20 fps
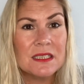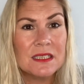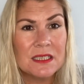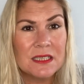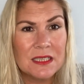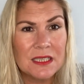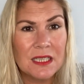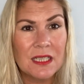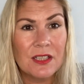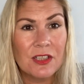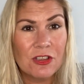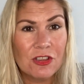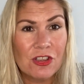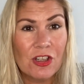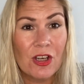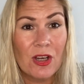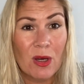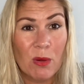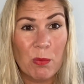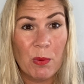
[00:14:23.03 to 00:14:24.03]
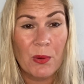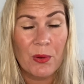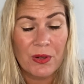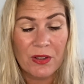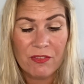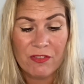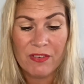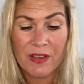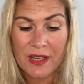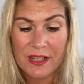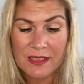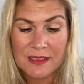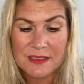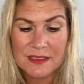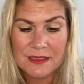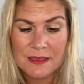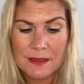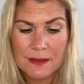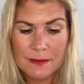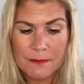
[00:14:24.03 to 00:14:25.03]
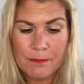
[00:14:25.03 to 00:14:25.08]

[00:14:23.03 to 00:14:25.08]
signature upon a face,